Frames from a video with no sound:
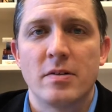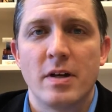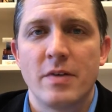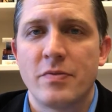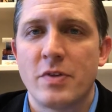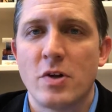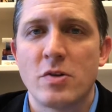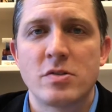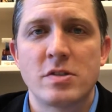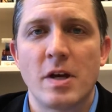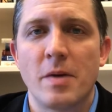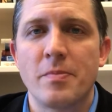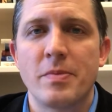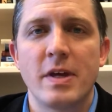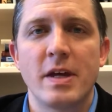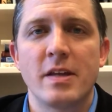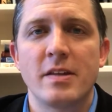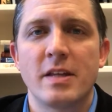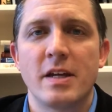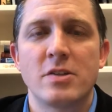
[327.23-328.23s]
If there's
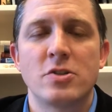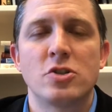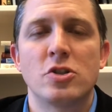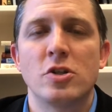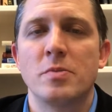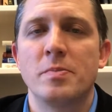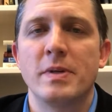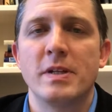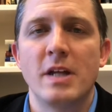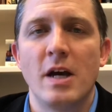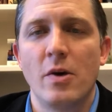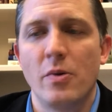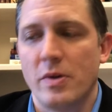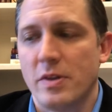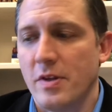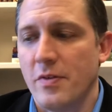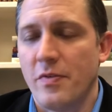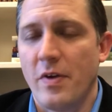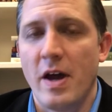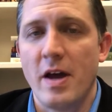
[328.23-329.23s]
something that should be dealt with,
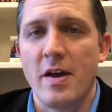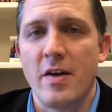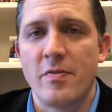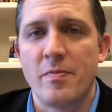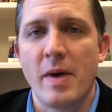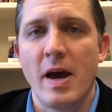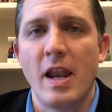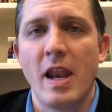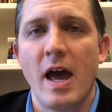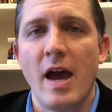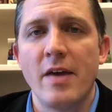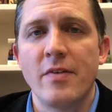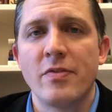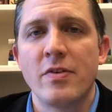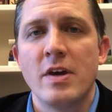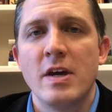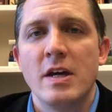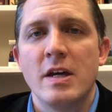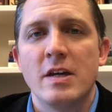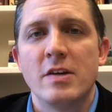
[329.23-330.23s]
if my life
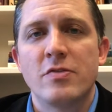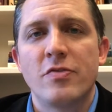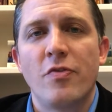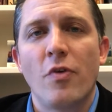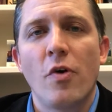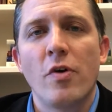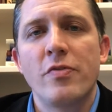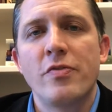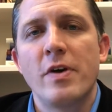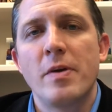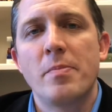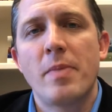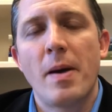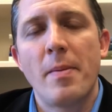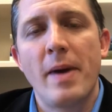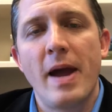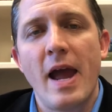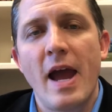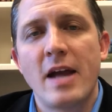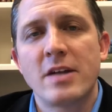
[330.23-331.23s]
is forfeit by
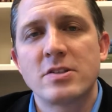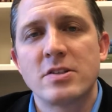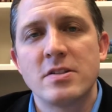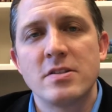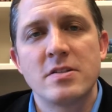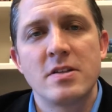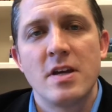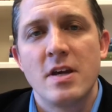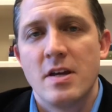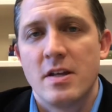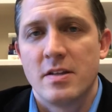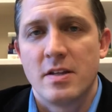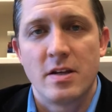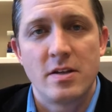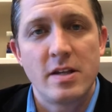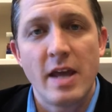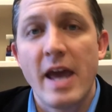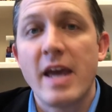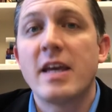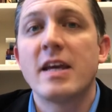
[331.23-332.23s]
my actions, then
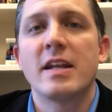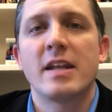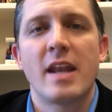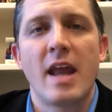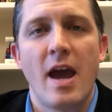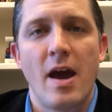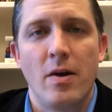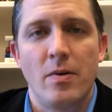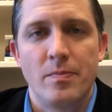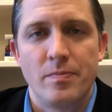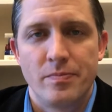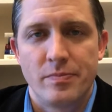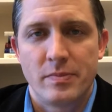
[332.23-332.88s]
take it now.